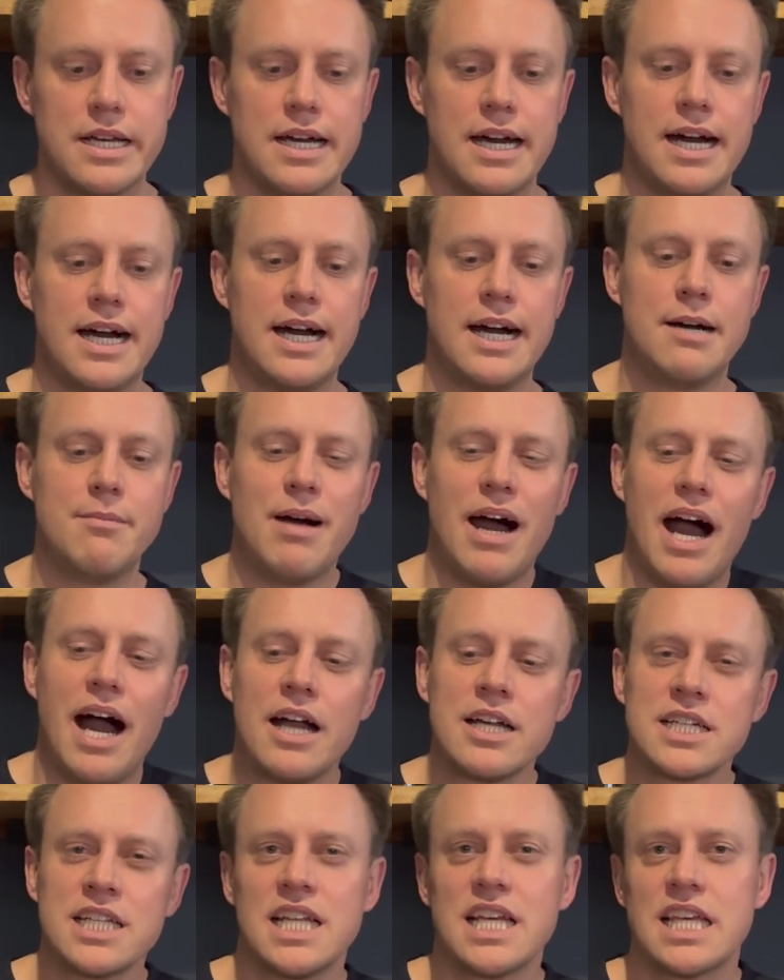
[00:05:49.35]

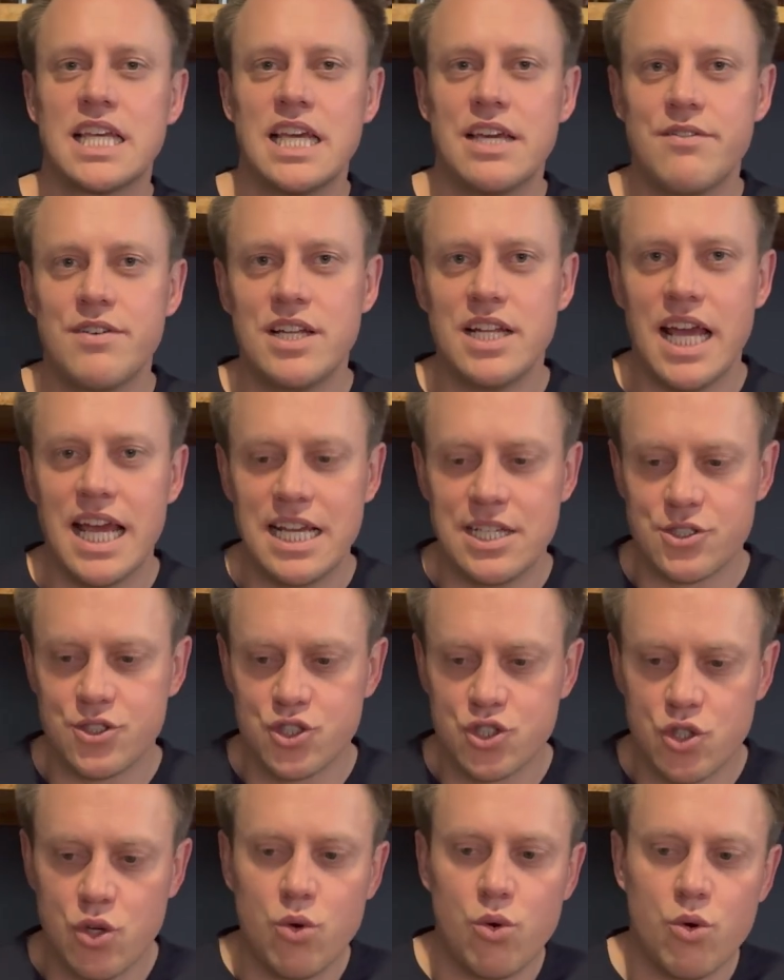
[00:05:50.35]
I'm going to give it a
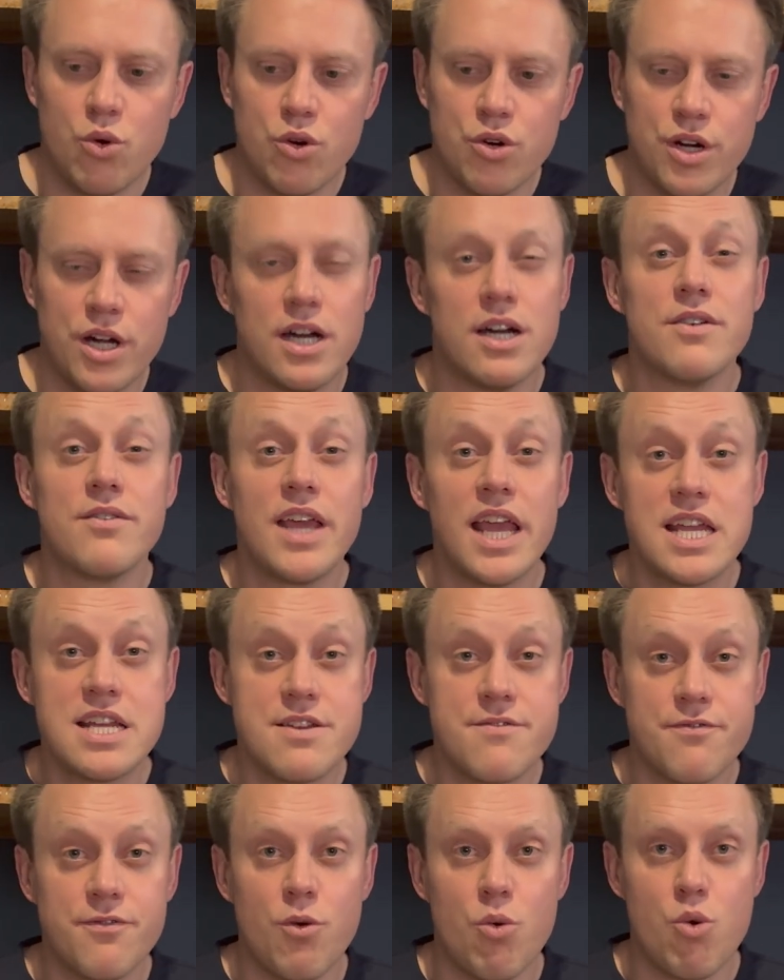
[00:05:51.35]
score of
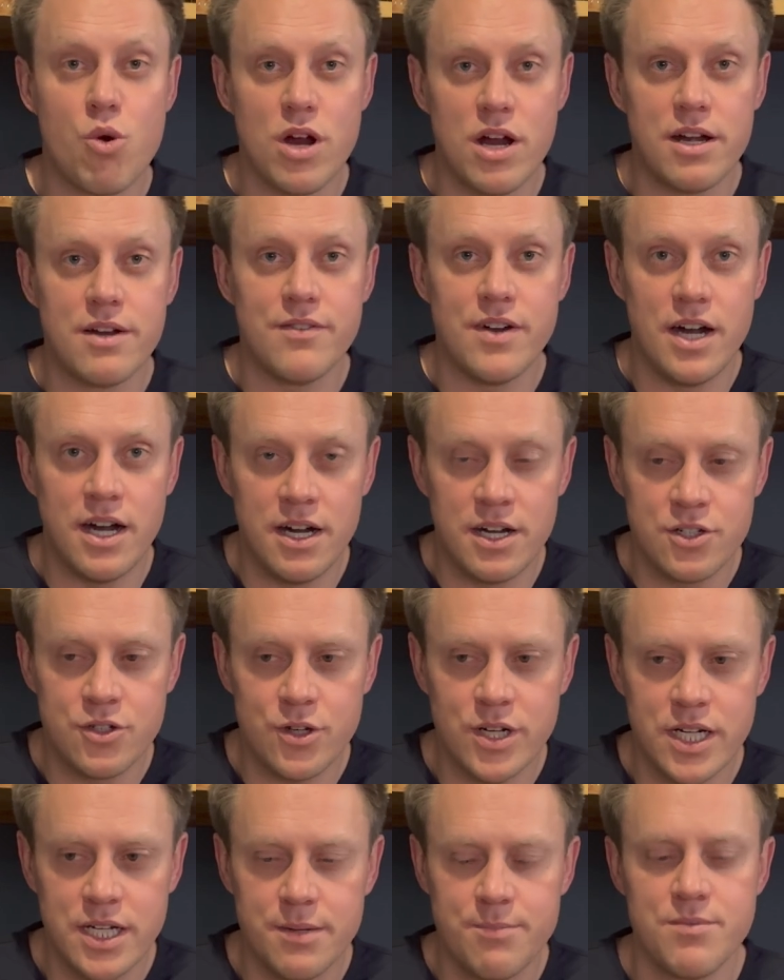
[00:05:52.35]
84 out of
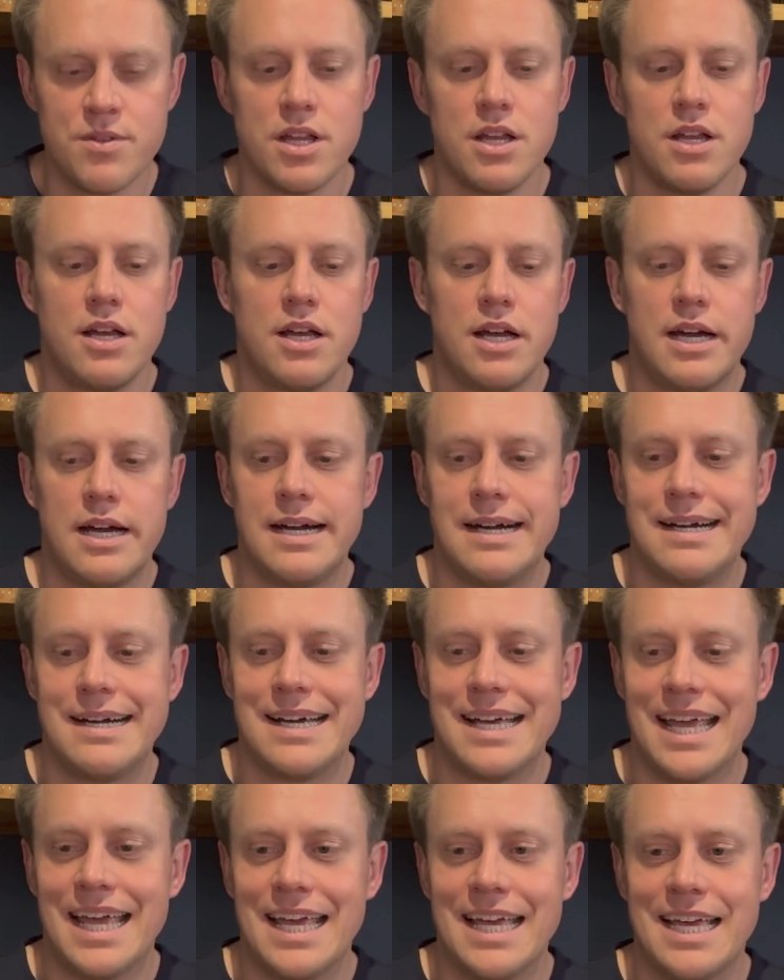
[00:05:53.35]
100,
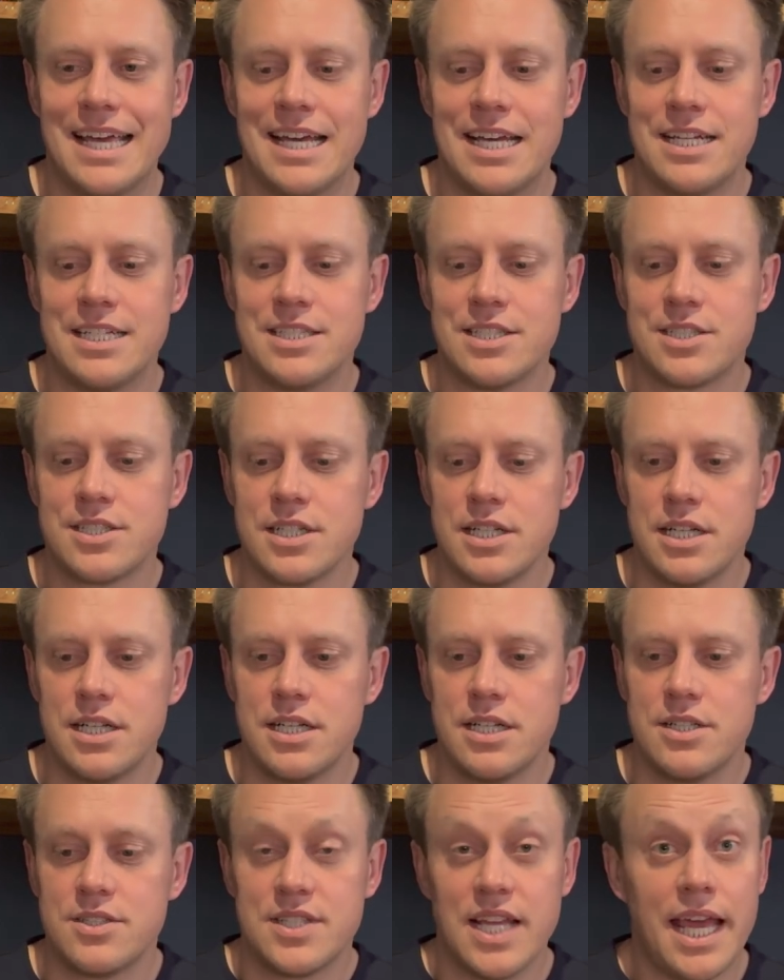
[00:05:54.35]
and
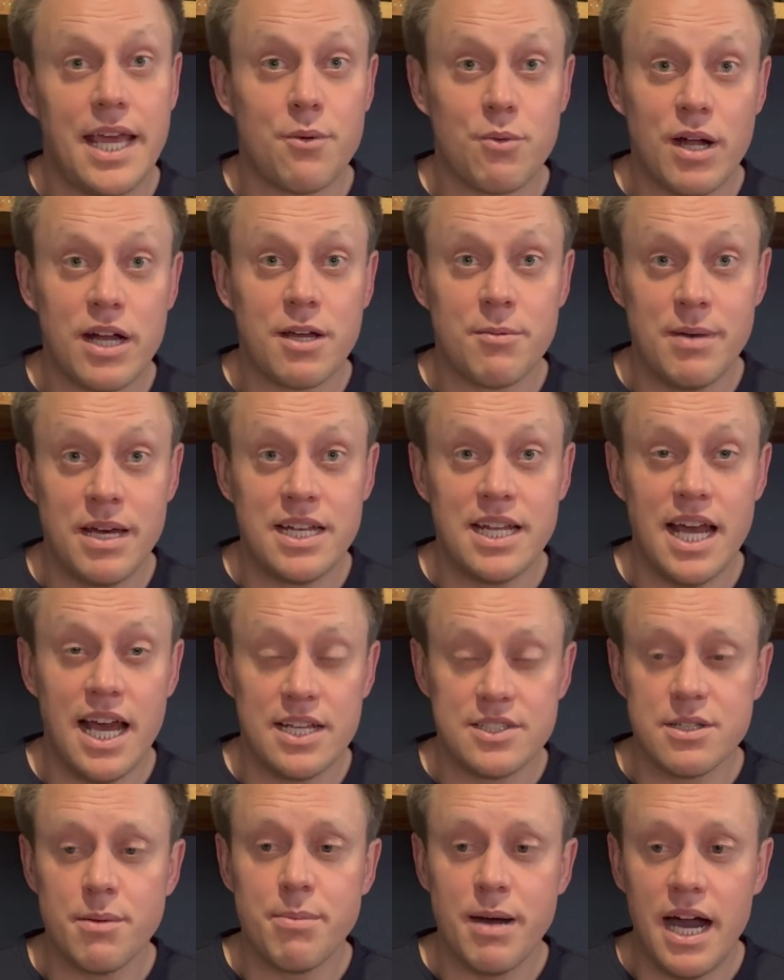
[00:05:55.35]
say recommend it
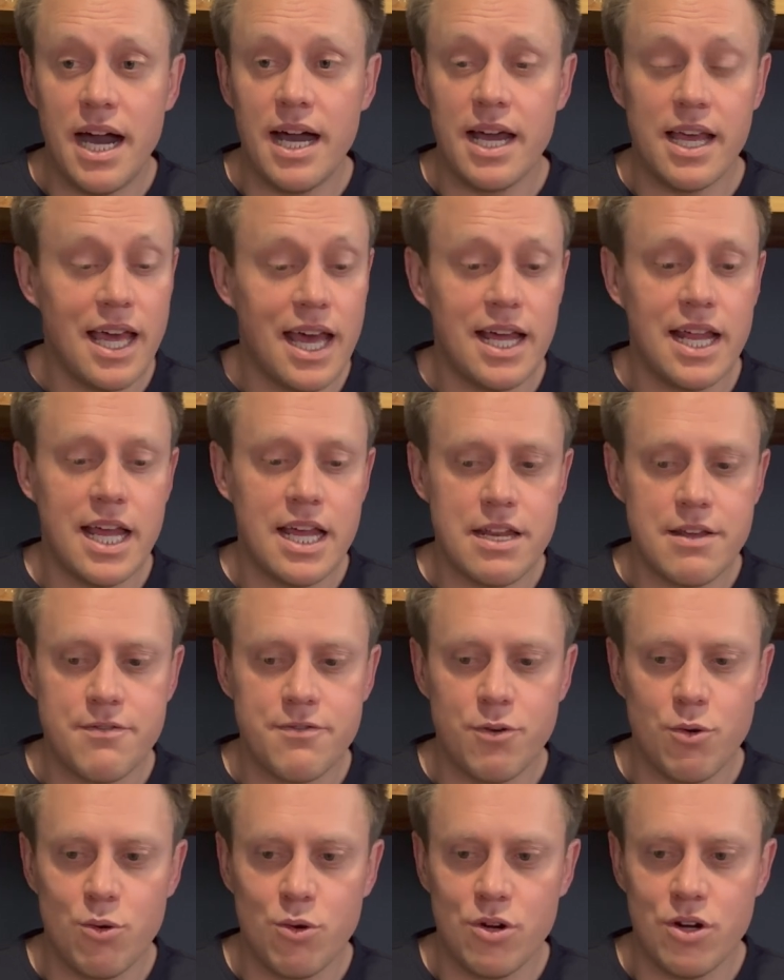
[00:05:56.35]
as a buy at
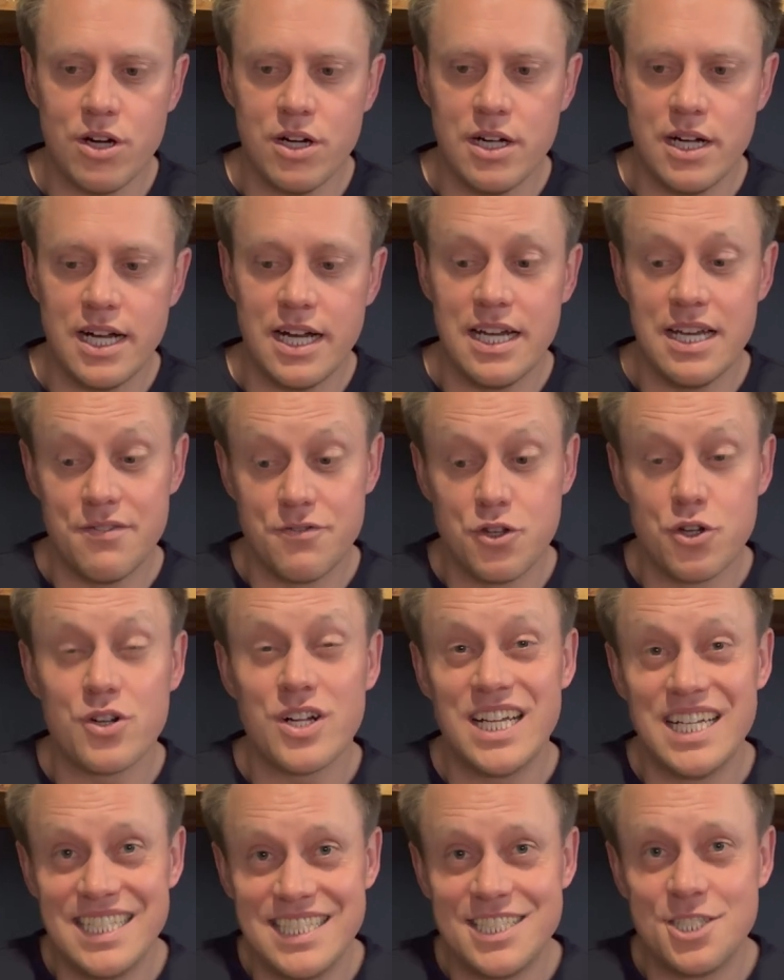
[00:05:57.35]
84 if you're
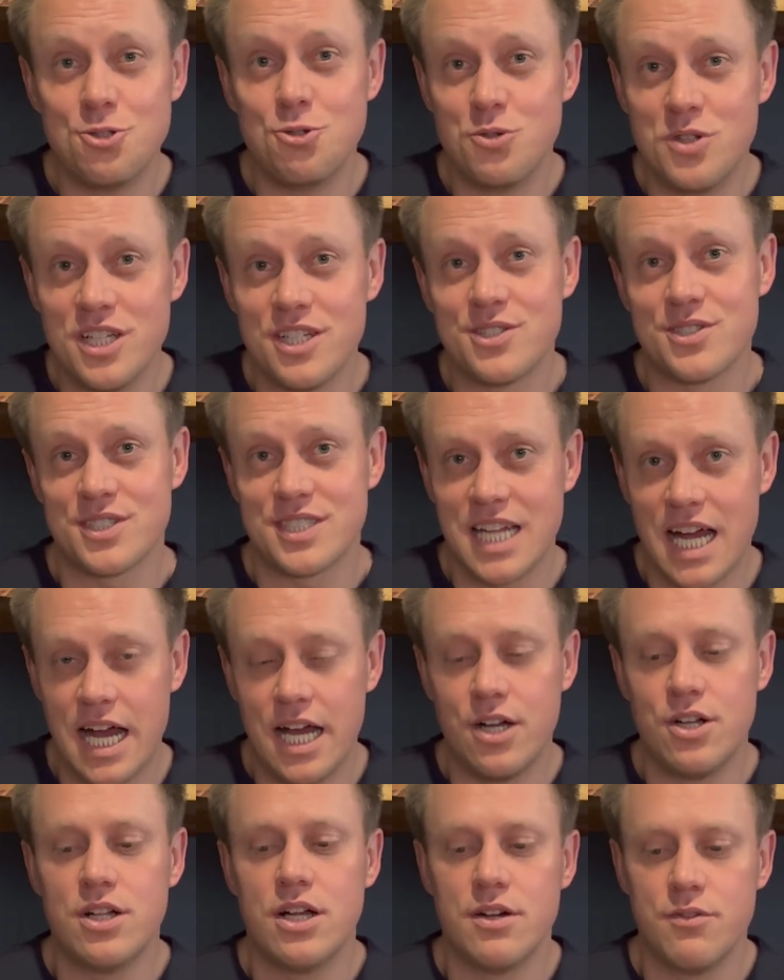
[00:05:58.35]
into this
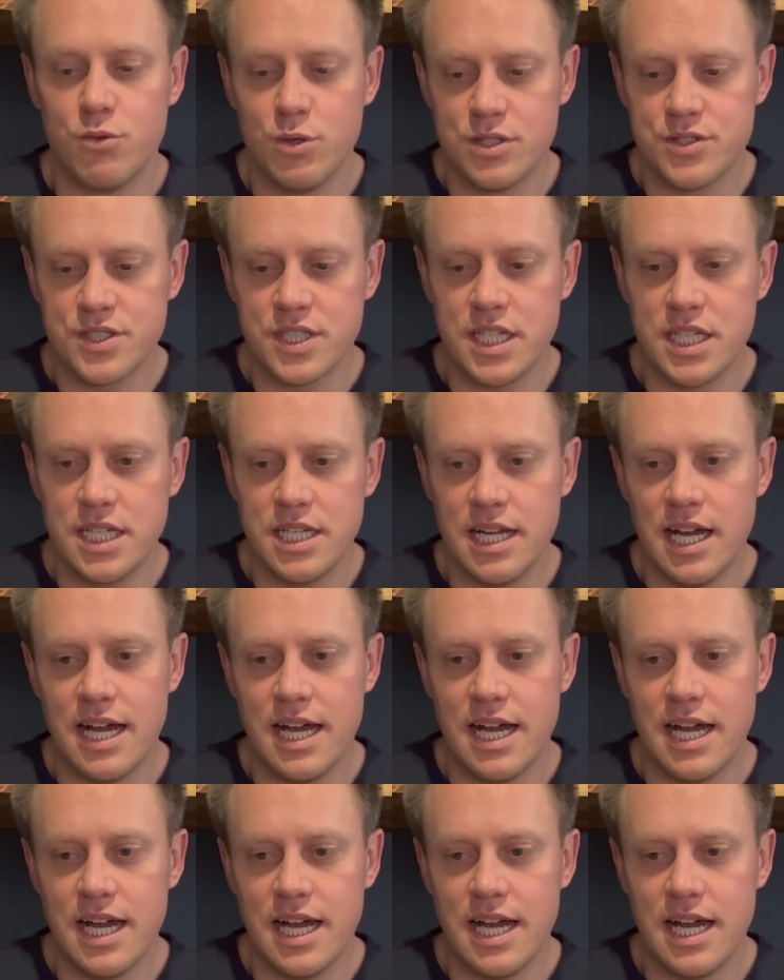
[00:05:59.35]
style of whiskey.